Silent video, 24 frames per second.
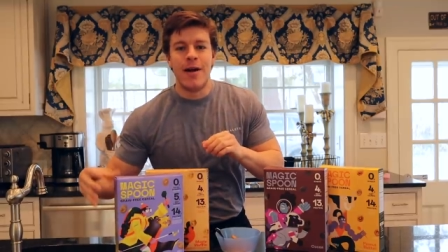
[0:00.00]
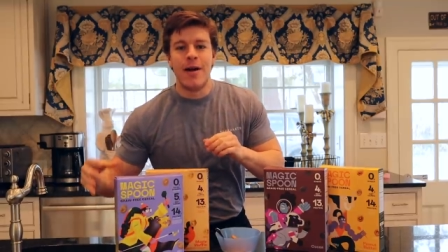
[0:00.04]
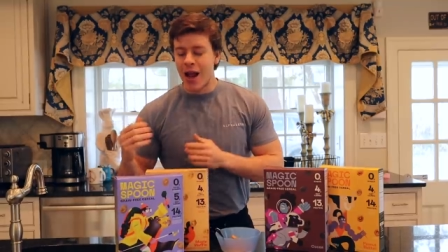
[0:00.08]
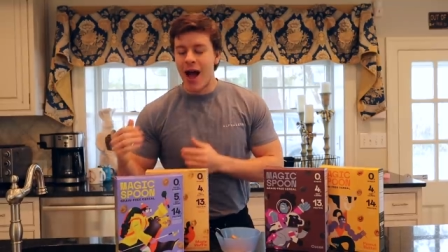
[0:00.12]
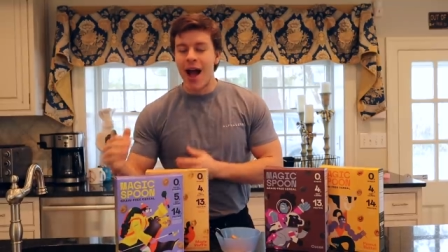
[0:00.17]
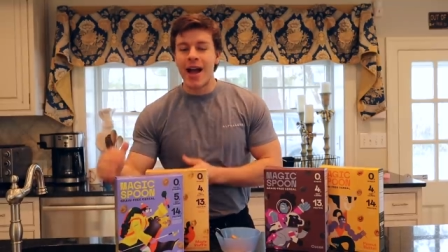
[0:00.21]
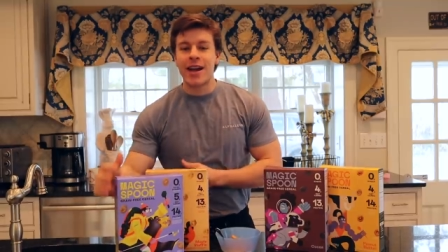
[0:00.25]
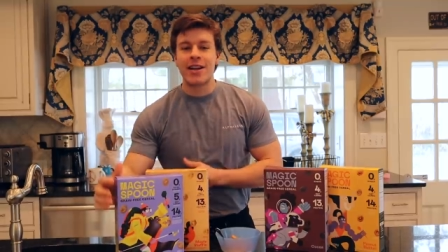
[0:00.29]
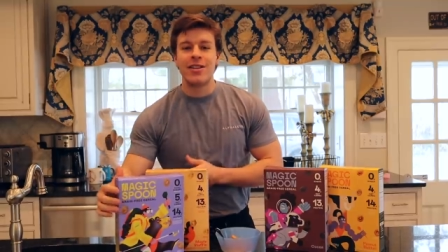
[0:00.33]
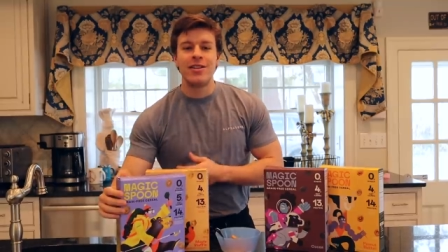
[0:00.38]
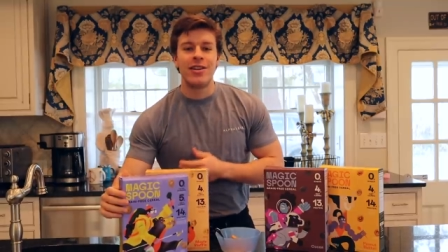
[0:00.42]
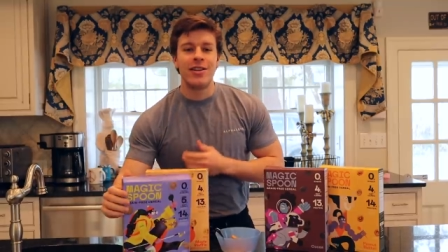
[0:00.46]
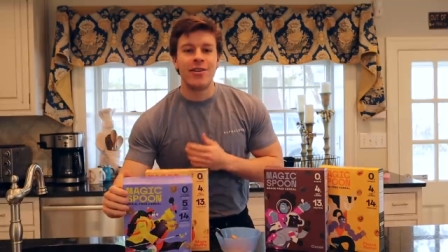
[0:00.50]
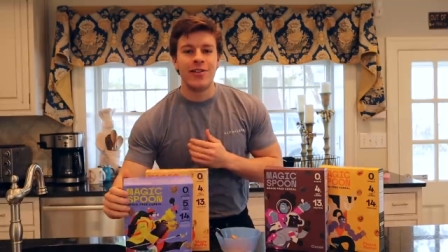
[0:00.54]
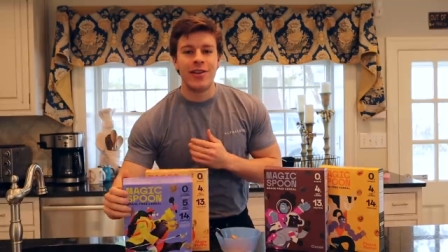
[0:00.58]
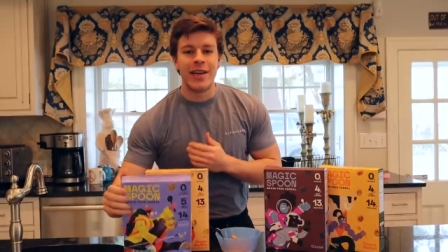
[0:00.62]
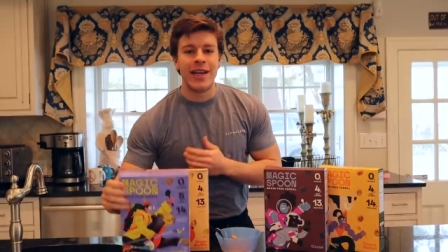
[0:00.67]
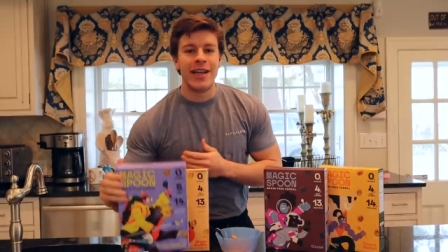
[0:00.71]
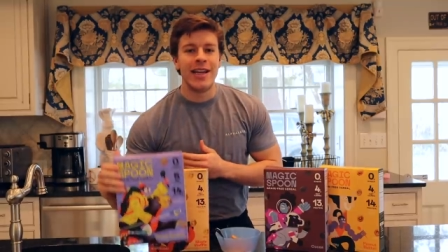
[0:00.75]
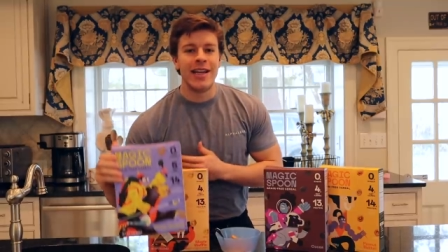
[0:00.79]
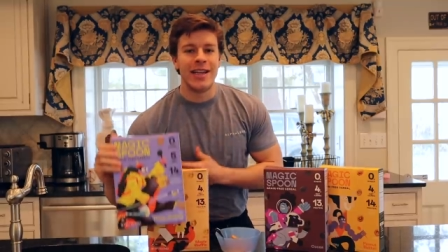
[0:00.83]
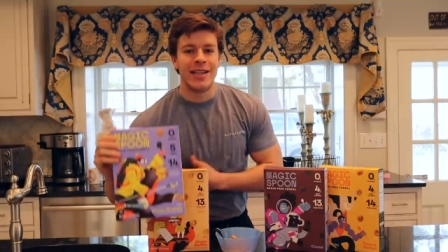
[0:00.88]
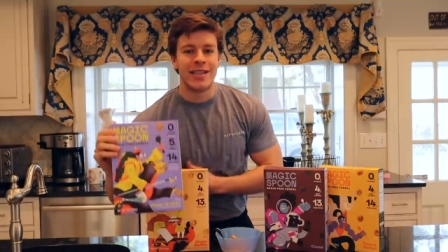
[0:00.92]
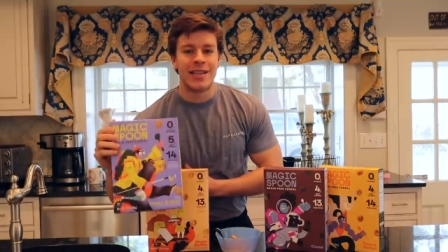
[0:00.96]
I could
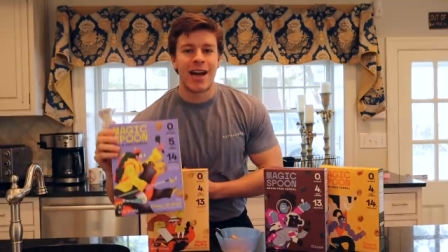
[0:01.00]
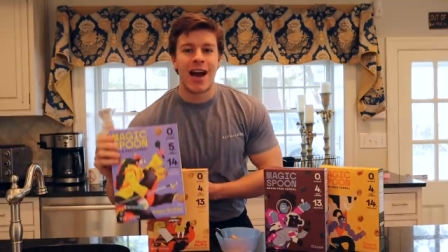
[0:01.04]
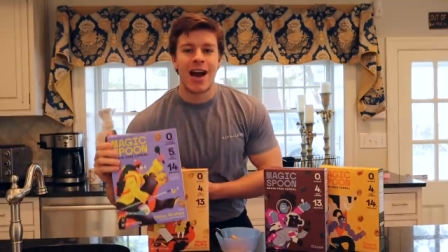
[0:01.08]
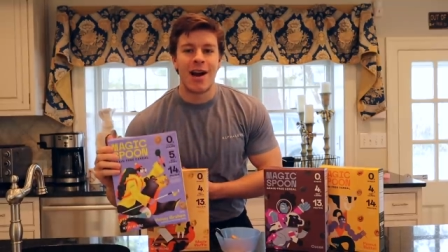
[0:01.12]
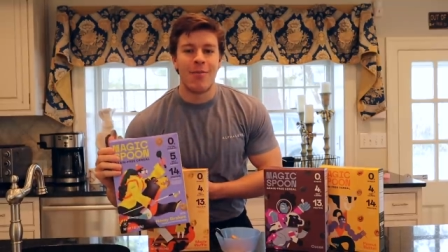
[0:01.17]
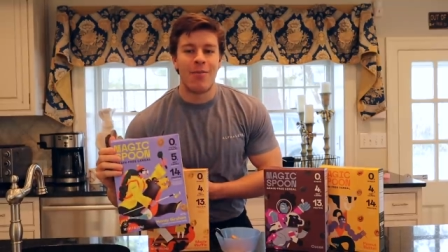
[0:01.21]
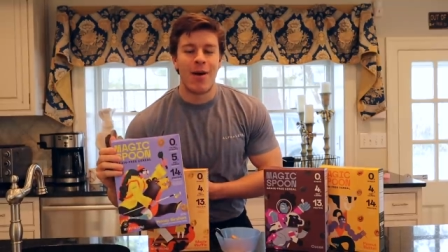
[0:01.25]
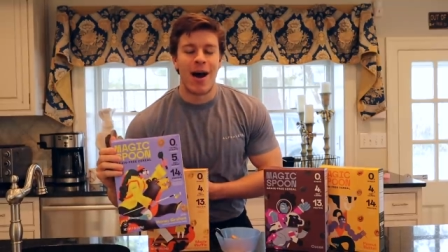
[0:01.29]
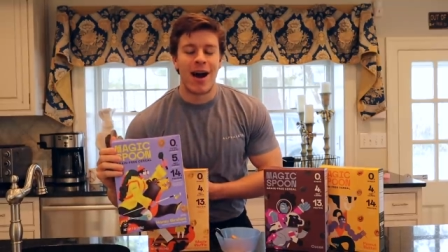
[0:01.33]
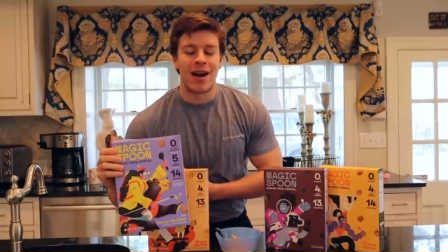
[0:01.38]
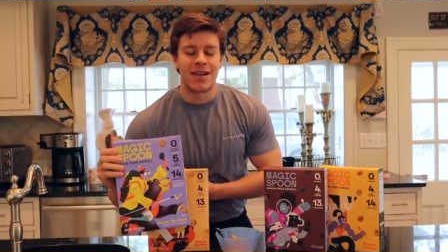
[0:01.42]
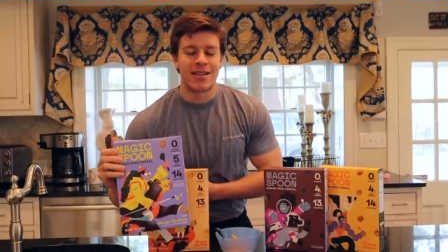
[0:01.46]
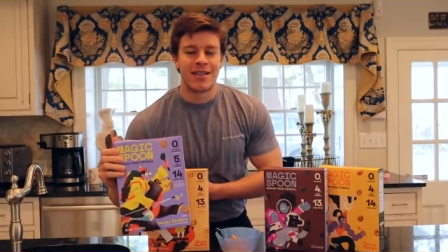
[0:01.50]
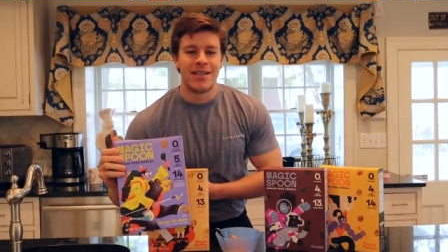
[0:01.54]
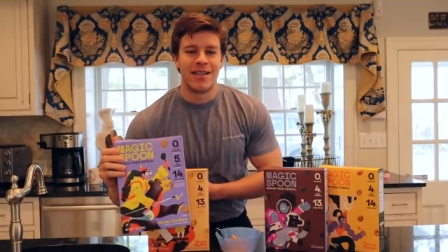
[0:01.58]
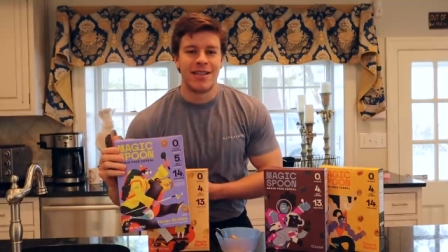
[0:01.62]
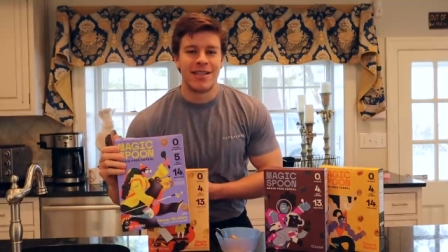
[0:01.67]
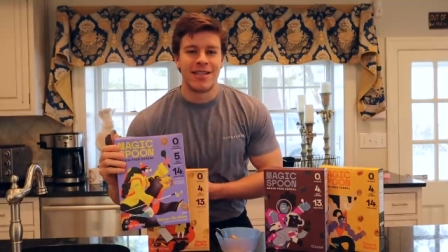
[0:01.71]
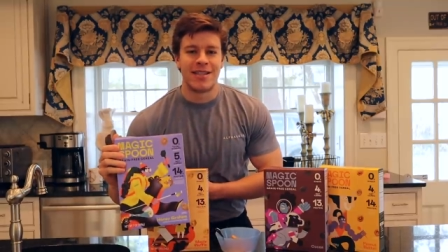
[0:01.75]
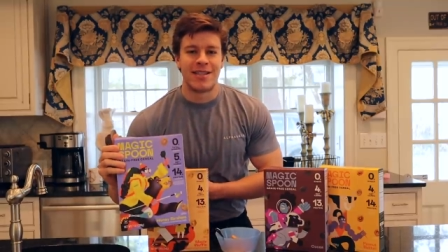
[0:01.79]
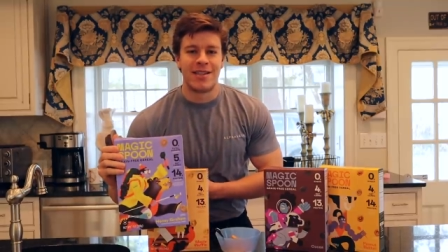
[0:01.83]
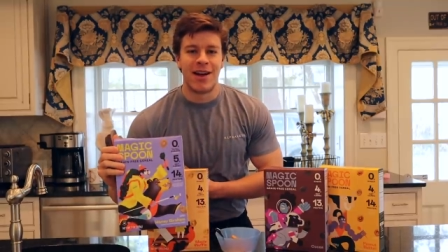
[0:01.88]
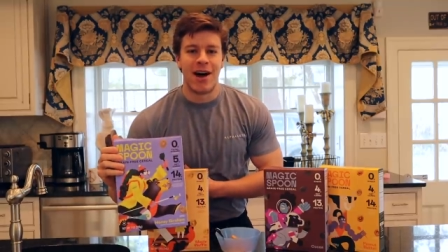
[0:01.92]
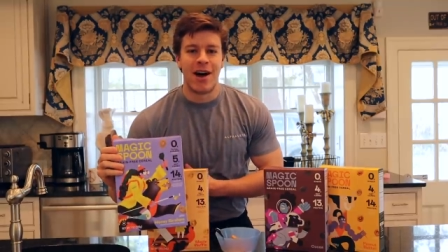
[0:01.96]
literally eat an entire box of
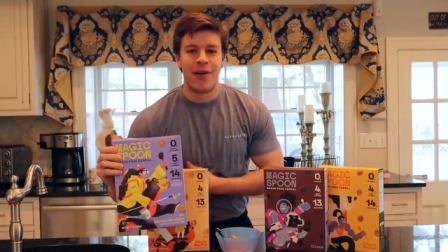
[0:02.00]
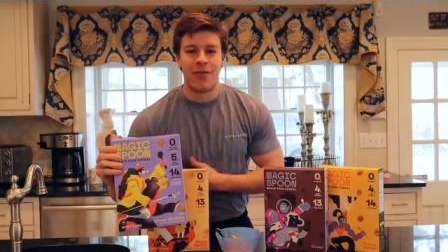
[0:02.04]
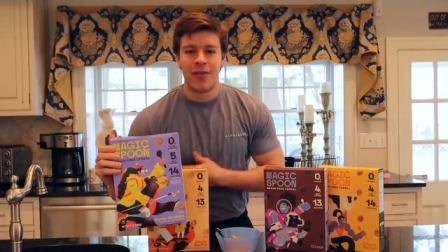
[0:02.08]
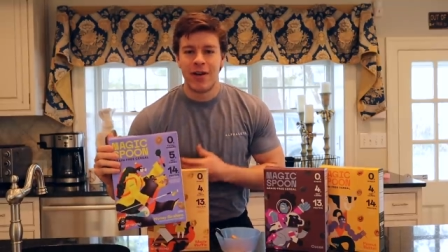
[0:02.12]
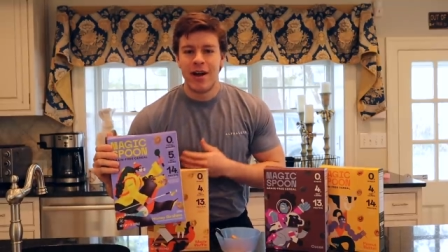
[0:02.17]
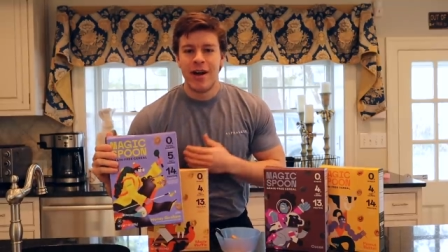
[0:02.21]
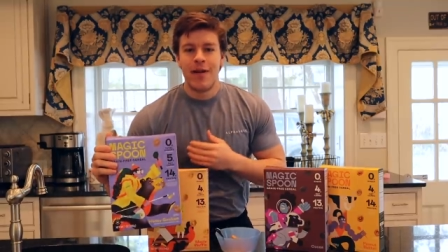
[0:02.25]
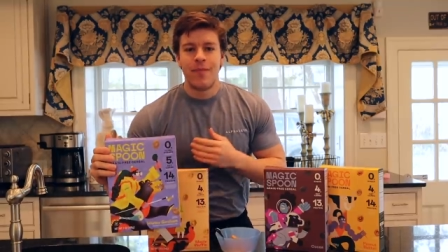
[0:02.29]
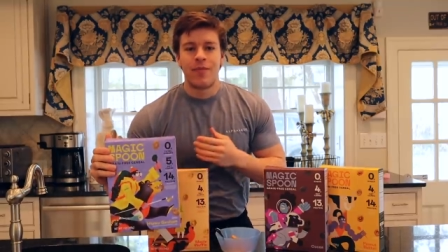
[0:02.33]
this stuff.